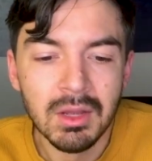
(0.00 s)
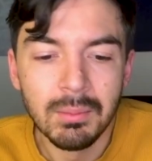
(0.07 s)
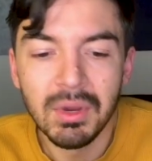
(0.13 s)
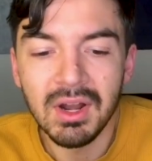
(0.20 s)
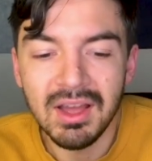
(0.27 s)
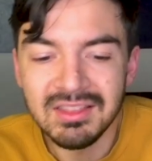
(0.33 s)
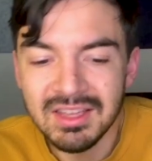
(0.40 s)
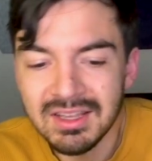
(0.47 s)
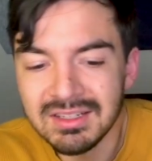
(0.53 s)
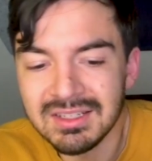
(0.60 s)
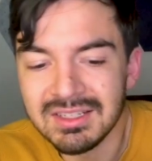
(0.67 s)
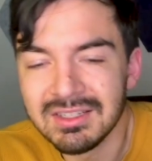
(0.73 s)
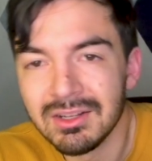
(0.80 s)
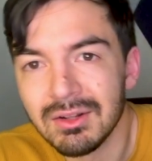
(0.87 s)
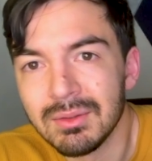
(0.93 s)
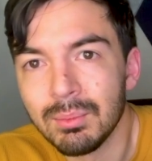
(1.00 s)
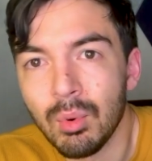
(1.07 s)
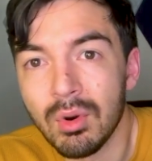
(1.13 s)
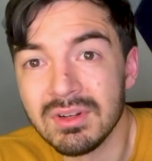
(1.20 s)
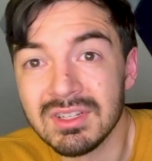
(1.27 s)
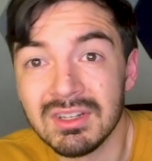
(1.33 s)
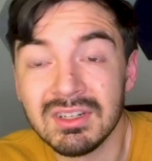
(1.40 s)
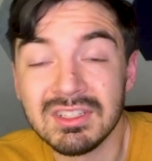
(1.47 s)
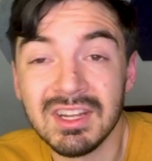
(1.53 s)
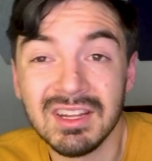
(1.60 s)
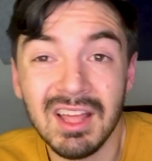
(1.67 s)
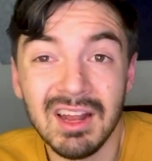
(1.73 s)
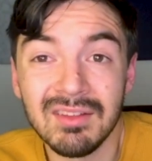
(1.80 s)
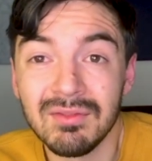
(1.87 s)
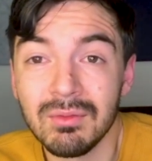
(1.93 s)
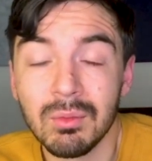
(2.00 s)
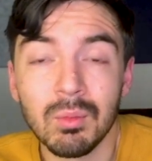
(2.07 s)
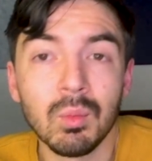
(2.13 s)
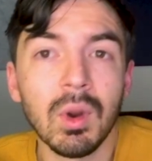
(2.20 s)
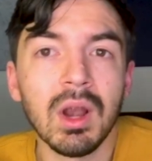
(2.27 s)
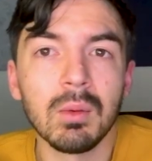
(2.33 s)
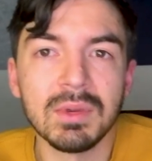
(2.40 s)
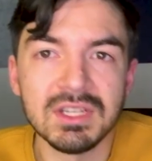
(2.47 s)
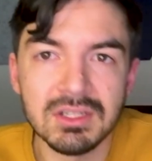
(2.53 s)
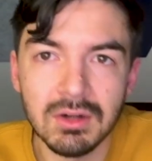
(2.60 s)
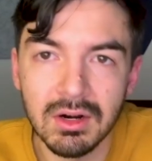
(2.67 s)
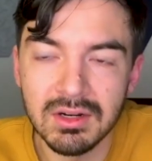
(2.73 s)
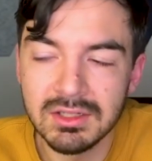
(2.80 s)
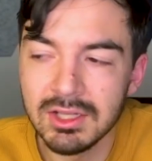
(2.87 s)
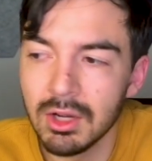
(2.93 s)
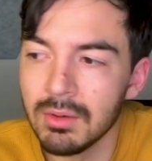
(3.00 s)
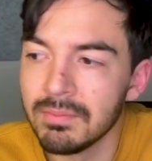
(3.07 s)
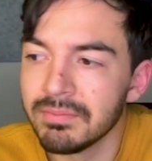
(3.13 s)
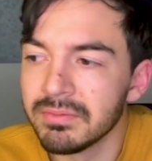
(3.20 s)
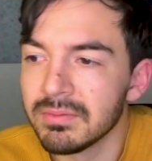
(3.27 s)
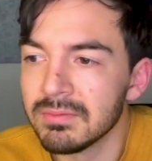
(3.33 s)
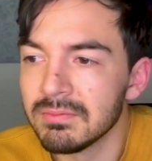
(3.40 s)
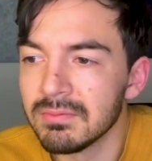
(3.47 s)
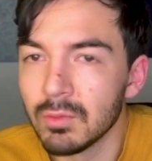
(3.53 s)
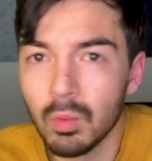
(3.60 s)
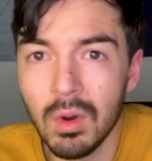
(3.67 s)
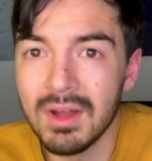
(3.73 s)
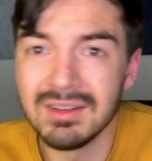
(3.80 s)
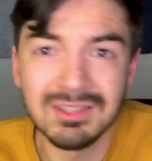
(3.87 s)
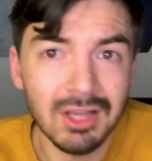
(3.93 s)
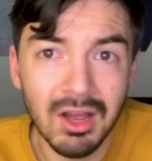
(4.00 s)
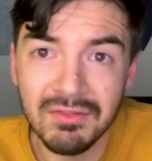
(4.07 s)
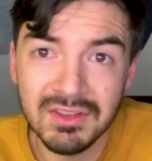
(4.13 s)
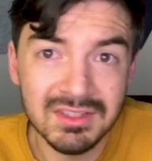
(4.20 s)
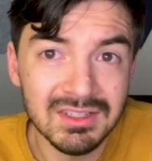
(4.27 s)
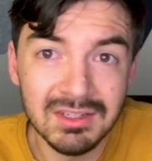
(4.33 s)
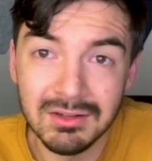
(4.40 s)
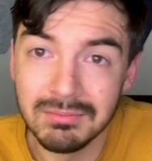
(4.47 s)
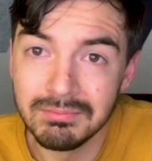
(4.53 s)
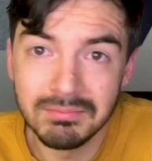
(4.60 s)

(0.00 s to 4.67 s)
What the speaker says: But I think it's still important to understand kind of where we start. So one, Kafka is still